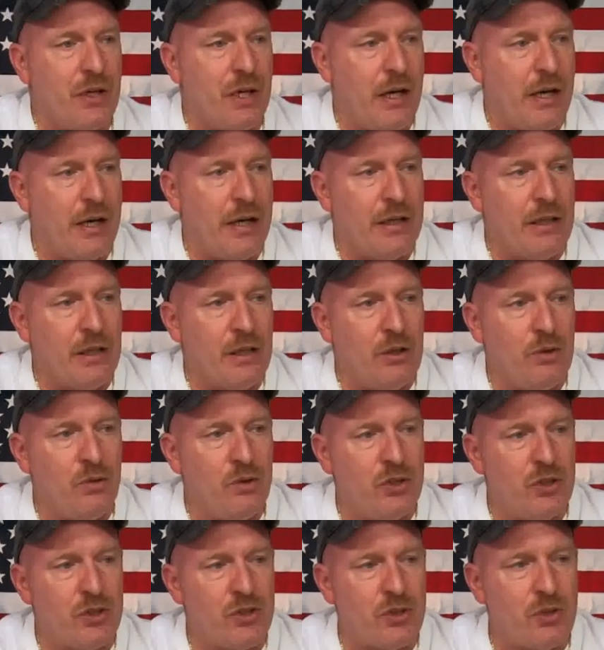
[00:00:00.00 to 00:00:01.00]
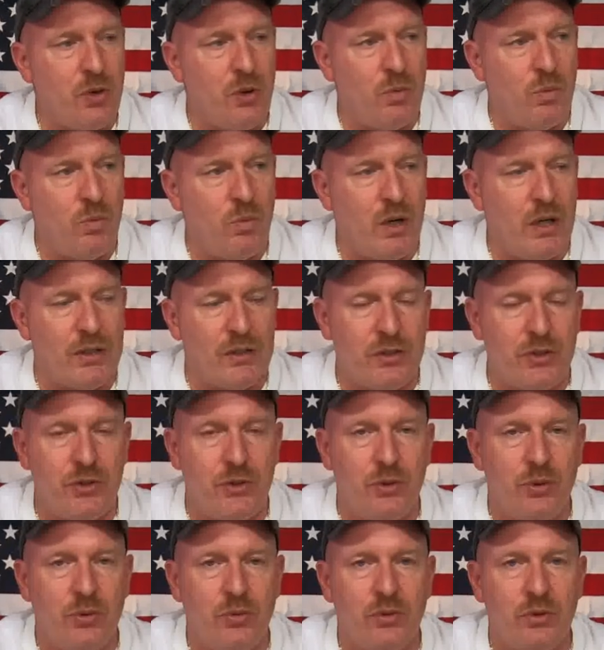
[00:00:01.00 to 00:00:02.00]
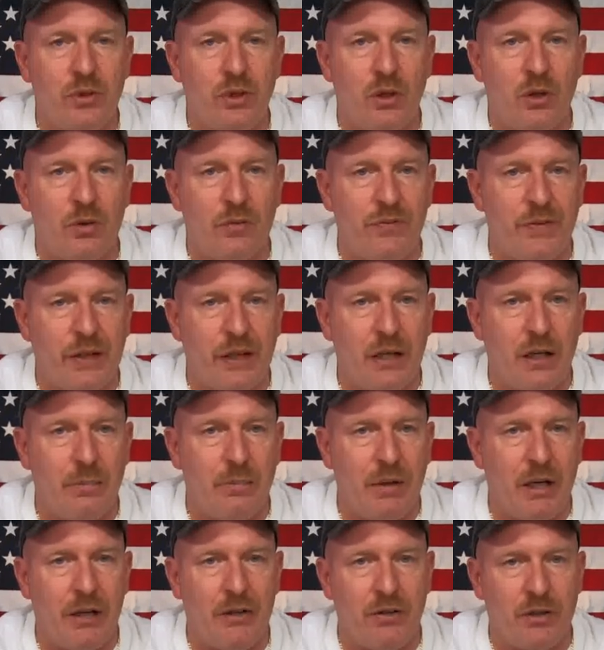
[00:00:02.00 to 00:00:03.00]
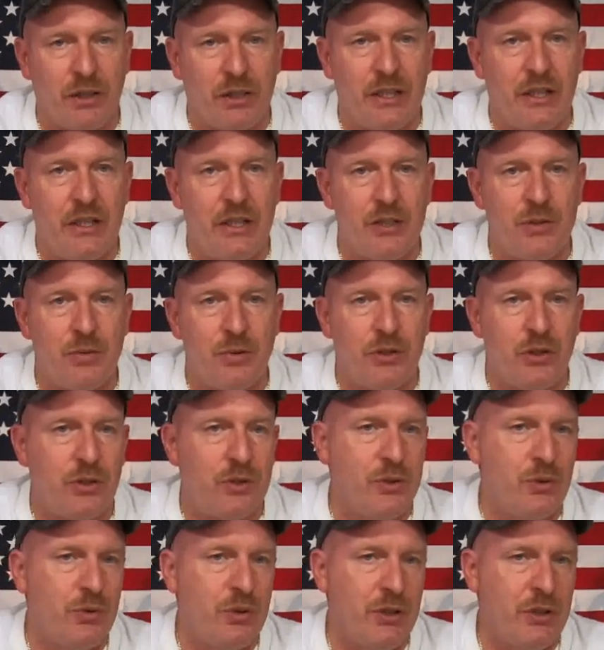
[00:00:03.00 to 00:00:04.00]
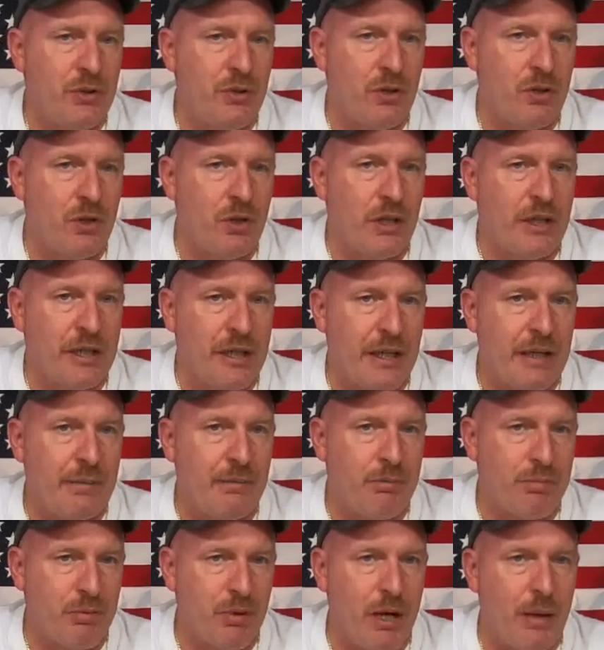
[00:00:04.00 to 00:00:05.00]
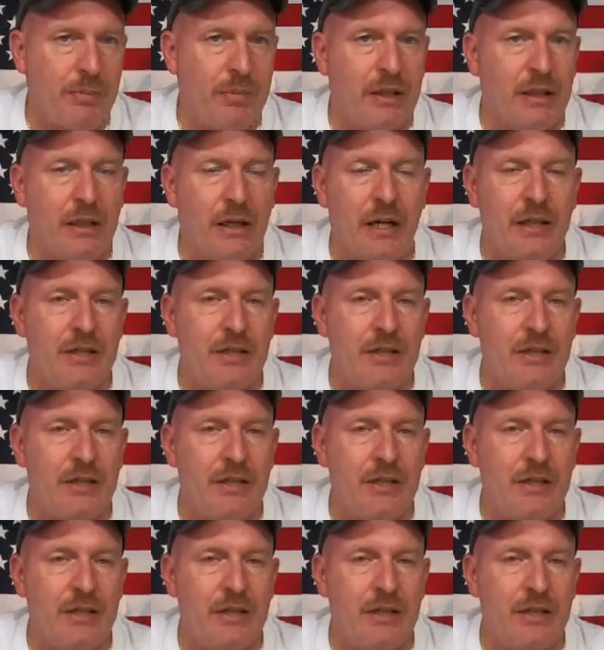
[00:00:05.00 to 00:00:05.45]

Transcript: uh, you just don't want to, you know, forget about your kids when you're doing your hurricane prepping.